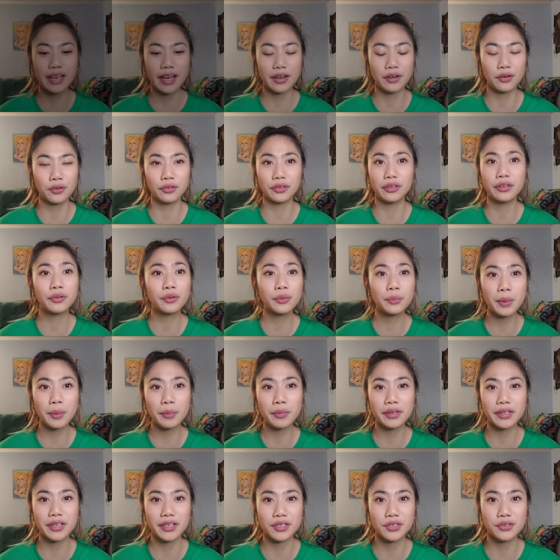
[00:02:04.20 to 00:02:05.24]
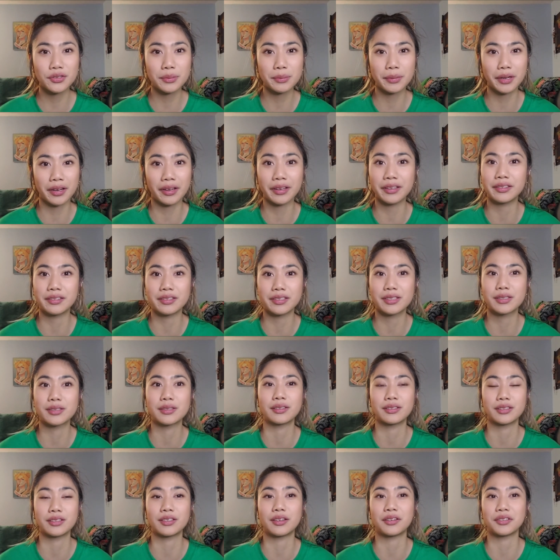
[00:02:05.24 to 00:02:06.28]
I don't really remember the history behind this
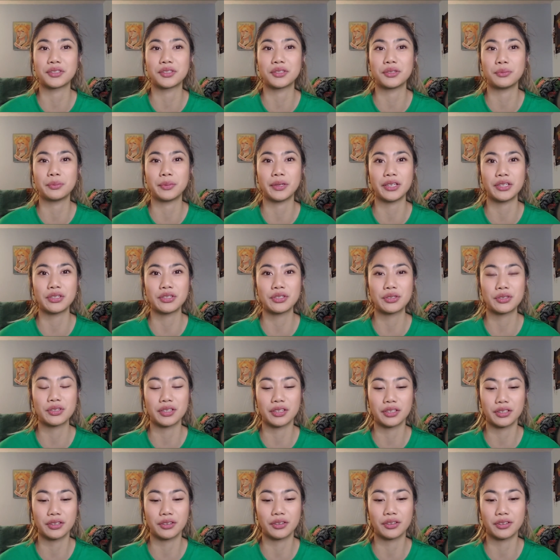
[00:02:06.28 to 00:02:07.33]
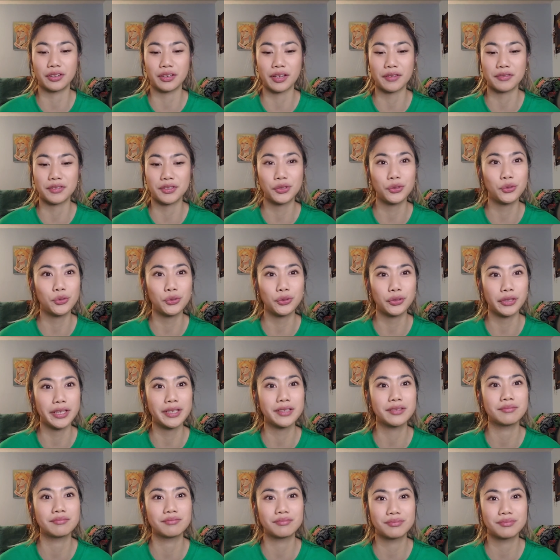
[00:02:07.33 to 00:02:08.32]
all too much. You're gonna have to Google it